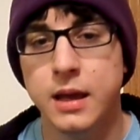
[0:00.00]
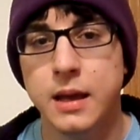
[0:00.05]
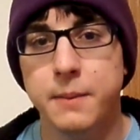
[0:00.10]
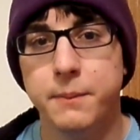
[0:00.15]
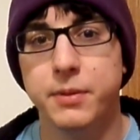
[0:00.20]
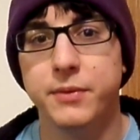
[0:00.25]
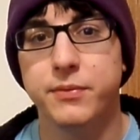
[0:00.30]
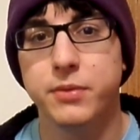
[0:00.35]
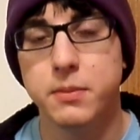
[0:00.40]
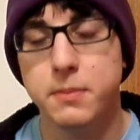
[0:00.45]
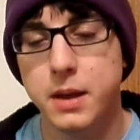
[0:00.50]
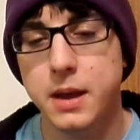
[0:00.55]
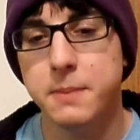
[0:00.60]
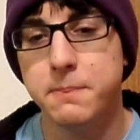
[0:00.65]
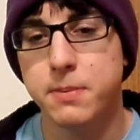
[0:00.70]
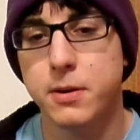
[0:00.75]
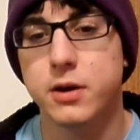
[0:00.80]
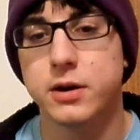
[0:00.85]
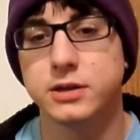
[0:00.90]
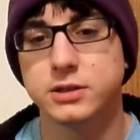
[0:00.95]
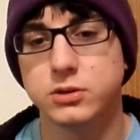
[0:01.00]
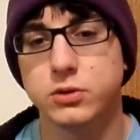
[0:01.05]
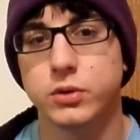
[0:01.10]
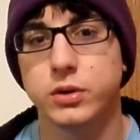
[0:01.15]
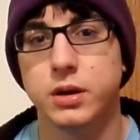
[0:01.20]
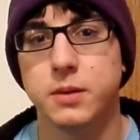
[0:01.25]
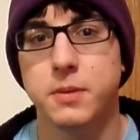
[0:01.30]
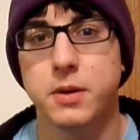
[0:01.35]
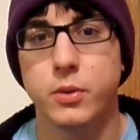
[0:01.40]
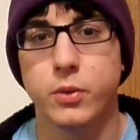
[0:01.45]
But the main part is going
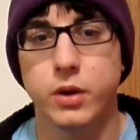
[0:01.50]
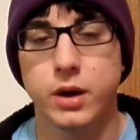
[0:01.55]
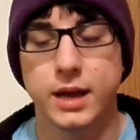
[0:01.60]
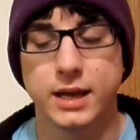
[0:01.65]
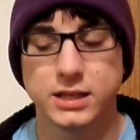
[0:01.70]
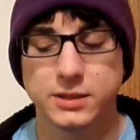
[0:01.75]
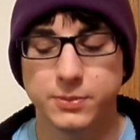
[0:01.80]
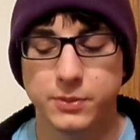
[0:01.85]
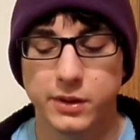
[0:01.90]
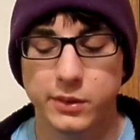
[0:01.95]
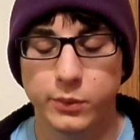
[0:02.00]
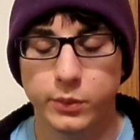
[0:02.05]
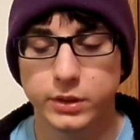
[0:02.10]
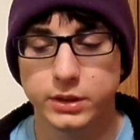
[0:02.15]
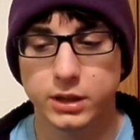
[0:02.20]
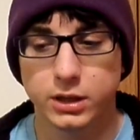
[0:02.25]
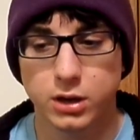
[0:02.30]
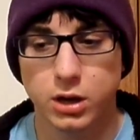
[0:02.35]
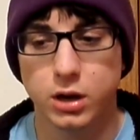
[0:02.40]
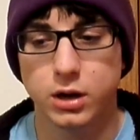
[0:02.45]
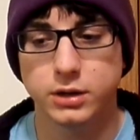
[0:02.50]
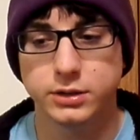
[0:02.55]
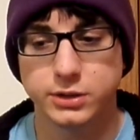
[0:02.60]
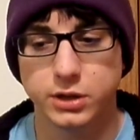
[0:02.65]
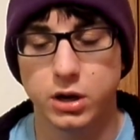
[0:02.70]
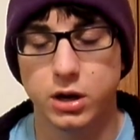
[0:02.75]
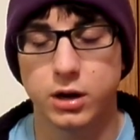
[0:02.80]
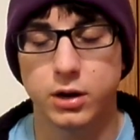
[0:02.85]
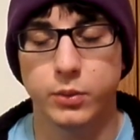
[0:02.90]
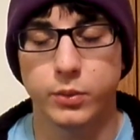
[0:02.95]
to be where I explain what the cards
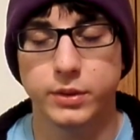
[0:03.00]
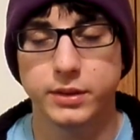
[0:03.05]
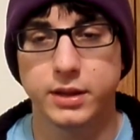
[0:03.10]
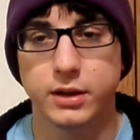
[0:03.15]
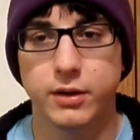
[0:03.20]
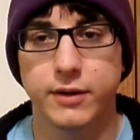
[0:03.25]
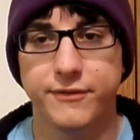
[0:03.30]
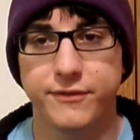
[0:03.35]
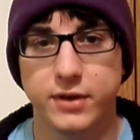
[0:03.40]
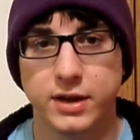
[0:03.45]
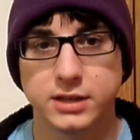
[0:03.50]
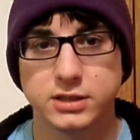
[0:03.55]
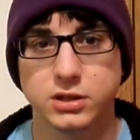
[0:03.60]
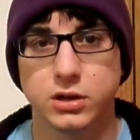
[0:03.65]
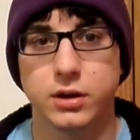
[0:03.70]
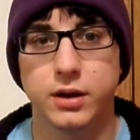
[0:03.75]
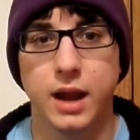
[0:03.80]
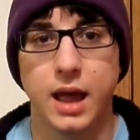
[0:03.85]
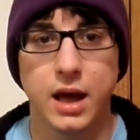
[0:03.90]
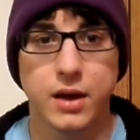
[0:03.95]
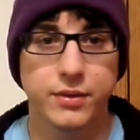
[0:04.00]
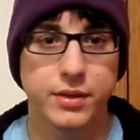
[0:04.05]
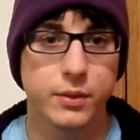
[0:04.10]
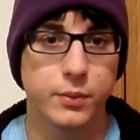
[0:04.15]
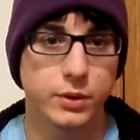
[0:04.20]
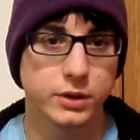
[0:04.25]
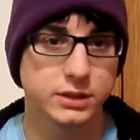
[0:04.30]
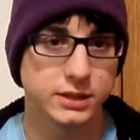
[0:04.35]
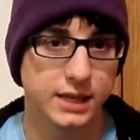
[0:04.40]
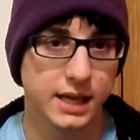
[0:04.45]
are, what their effects are, and how they
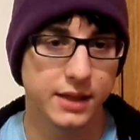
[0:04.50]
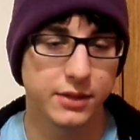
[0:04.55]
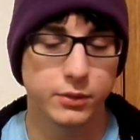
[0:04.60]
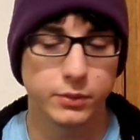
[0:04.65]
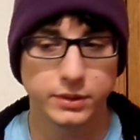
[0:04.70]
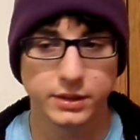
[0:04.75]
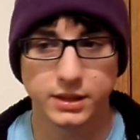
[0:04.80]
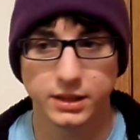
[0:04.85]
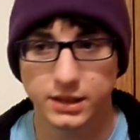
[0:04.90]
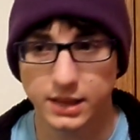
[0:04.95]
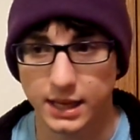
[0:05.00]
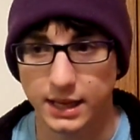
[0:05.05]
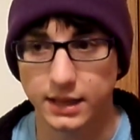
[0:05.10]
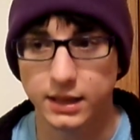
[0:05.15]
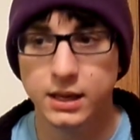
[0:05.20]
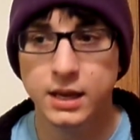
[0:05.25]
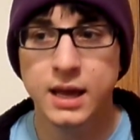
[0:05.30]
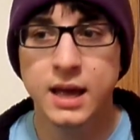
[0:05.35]
work together with the thing.